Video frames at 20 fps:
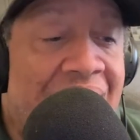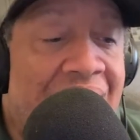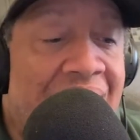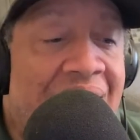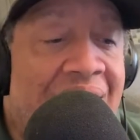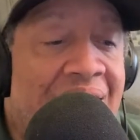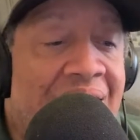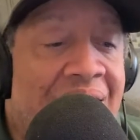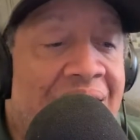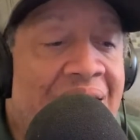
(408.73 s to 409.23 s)

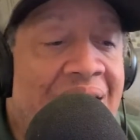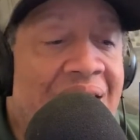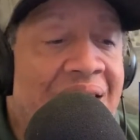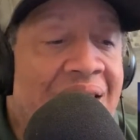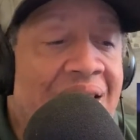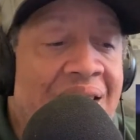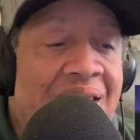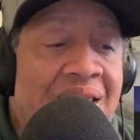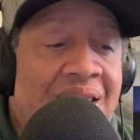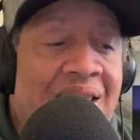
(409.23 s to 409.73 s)

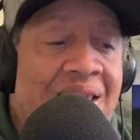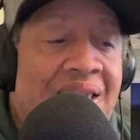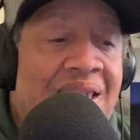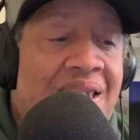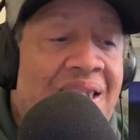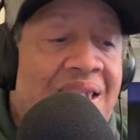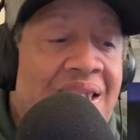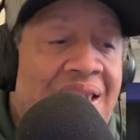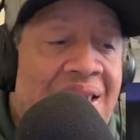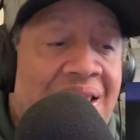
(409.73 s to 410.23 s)

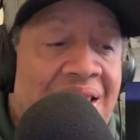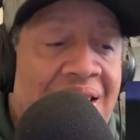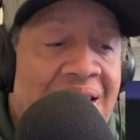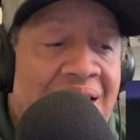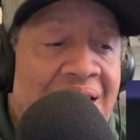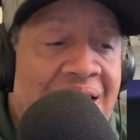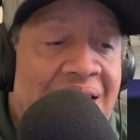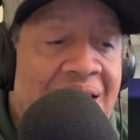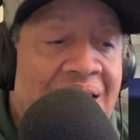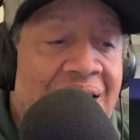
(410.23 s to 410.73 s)

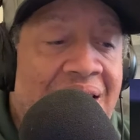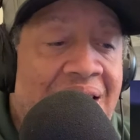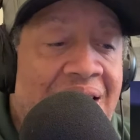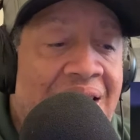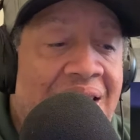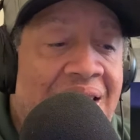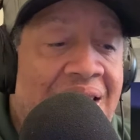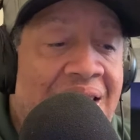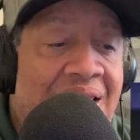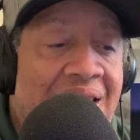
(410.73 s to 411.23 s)

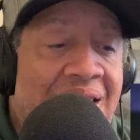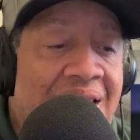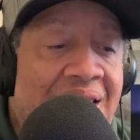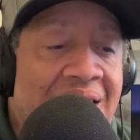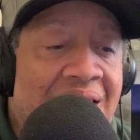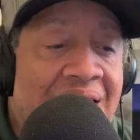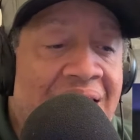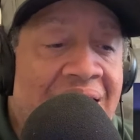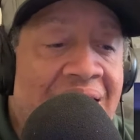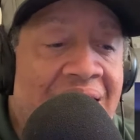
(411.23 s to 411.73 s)

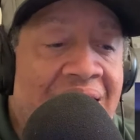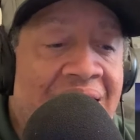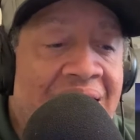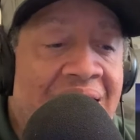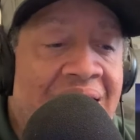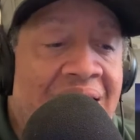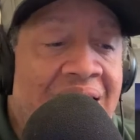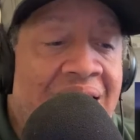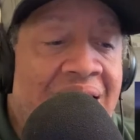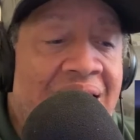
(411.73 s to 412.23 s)

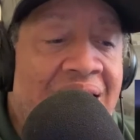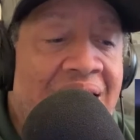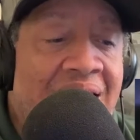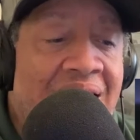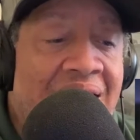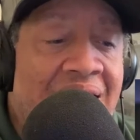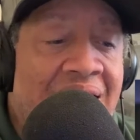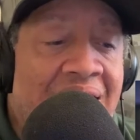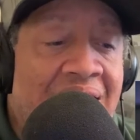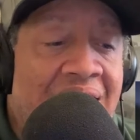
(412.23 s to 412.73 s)

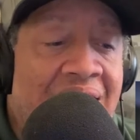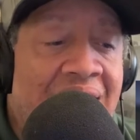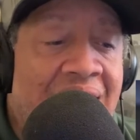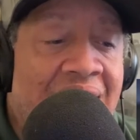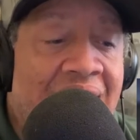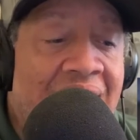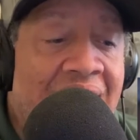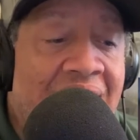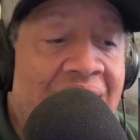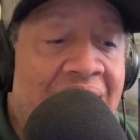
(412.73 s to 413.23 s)

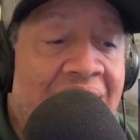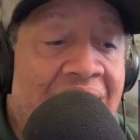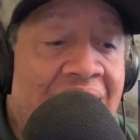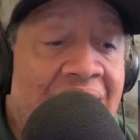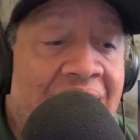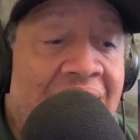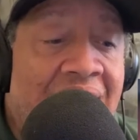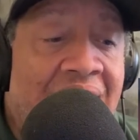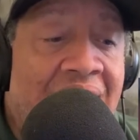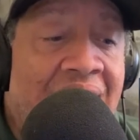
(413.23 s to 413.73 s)

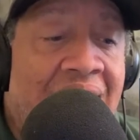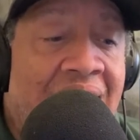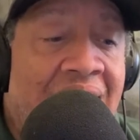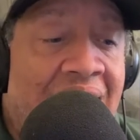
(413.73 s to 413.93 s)
The person shown says nothing.